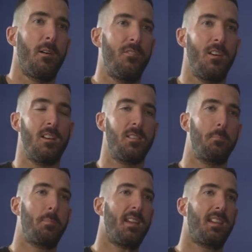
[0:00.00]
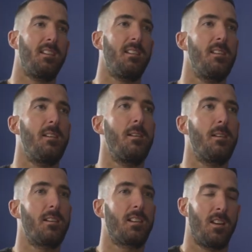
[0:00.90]
first big
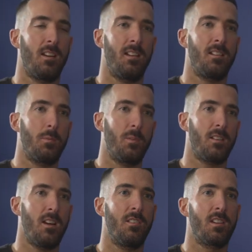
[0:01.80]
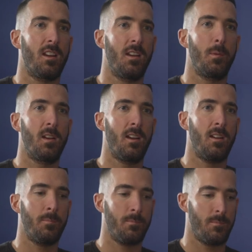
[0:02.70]
client was a retirement
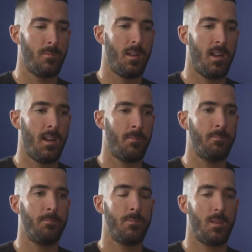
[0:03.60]
home.